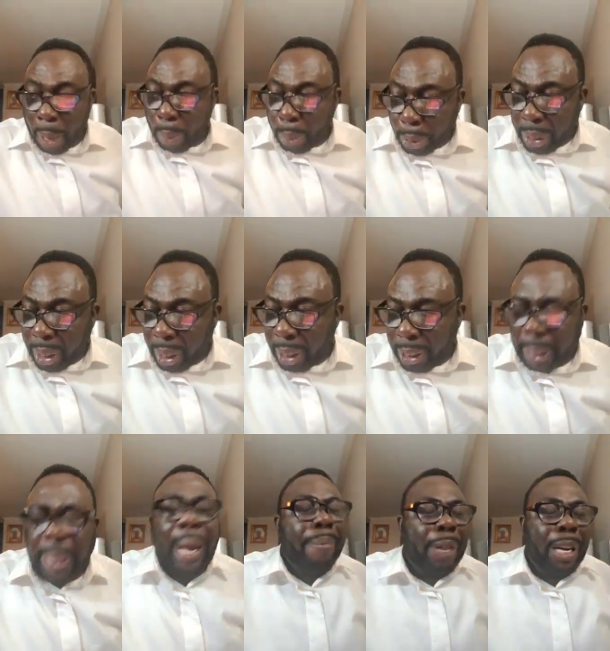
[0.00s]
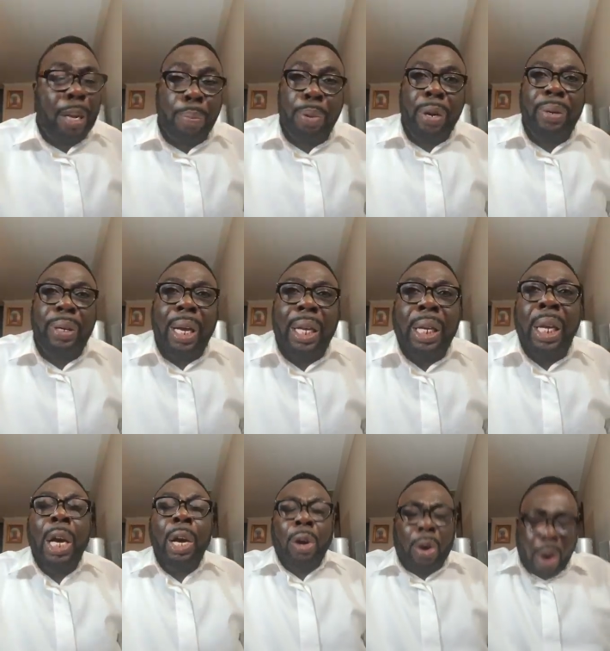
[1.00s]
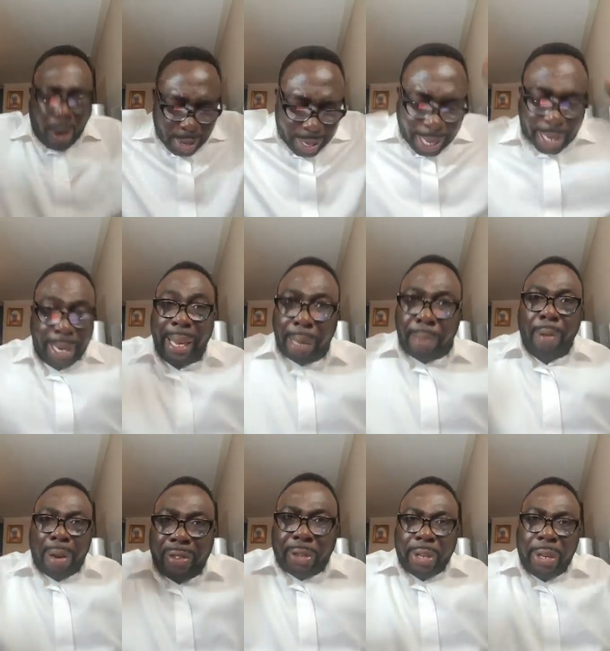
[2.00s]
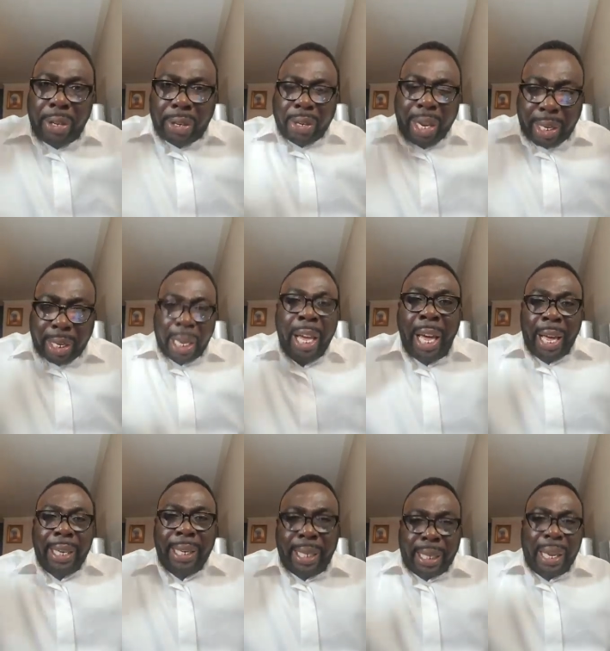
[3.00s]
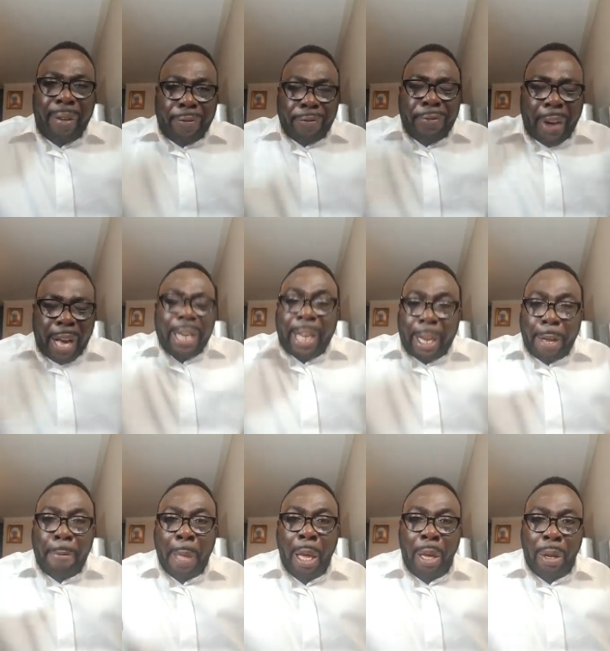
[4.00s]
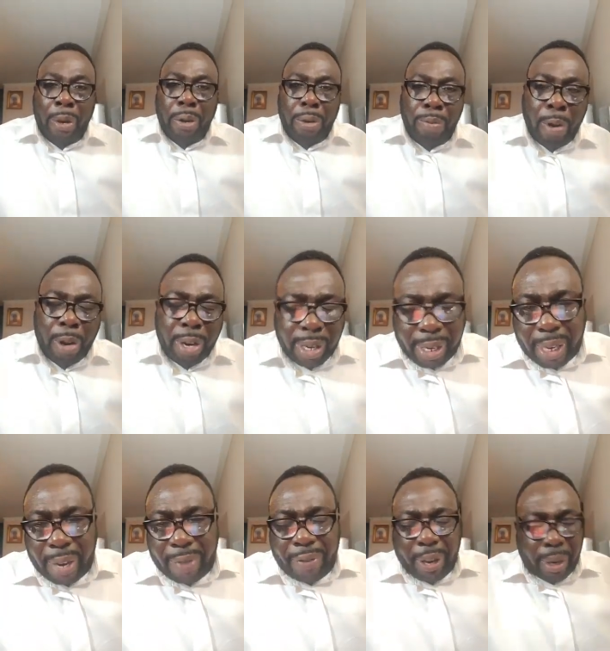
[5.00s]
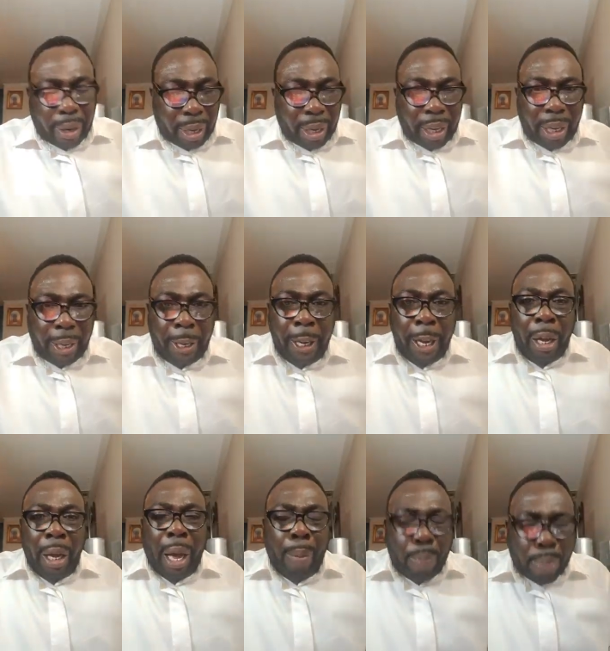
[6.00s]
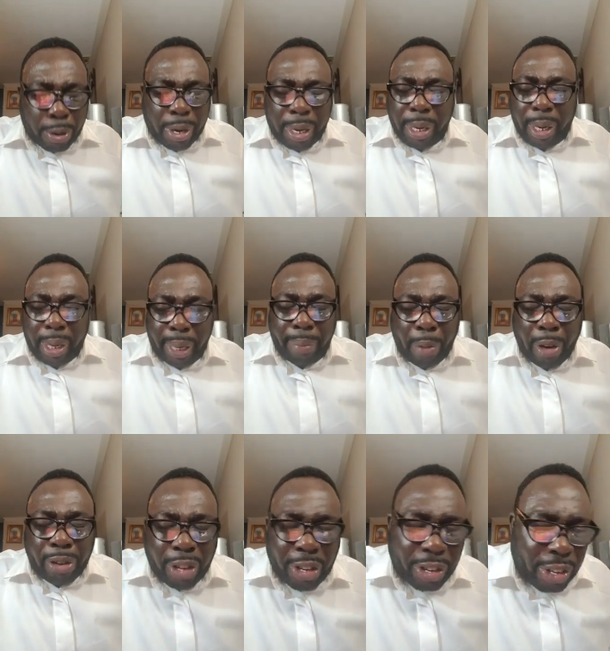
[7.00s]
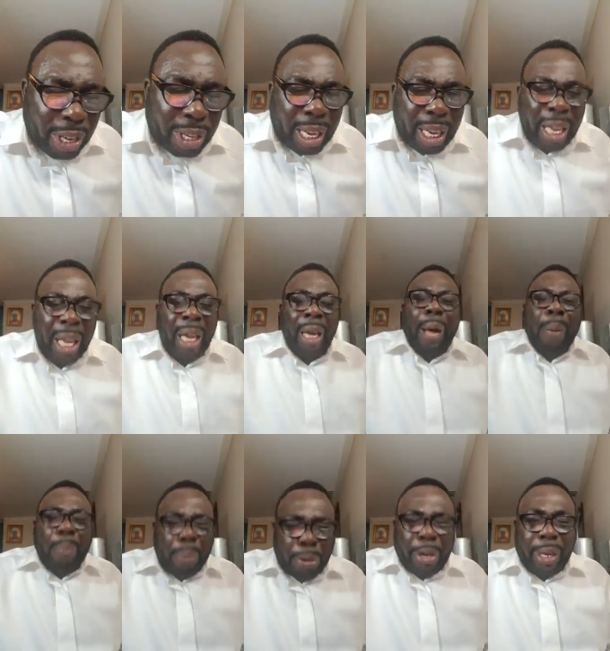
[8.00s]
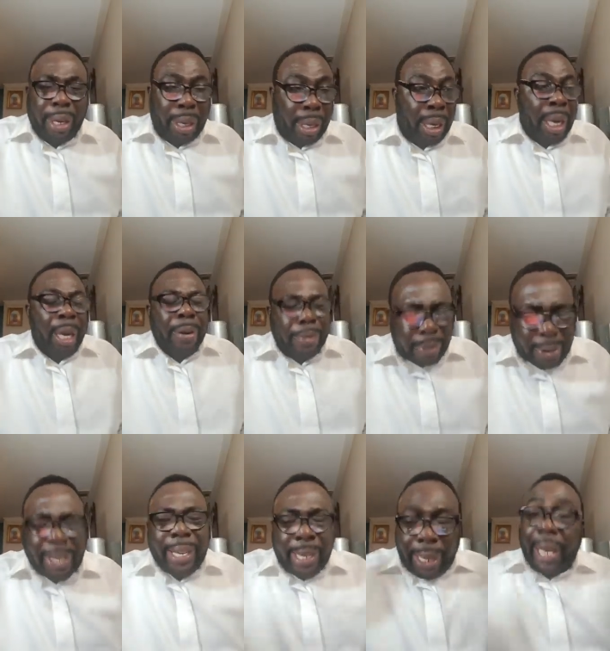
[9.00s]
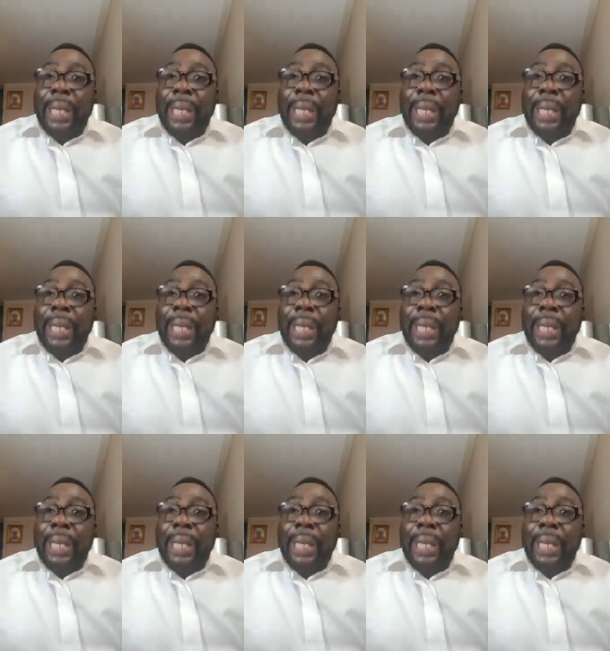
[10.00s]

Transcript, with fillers: Pray. Somebody pray with us. Call the name of Jesus. Jesus and say, Father, good morning, Stephen. I pray in the name of Jesus. I pray. Pray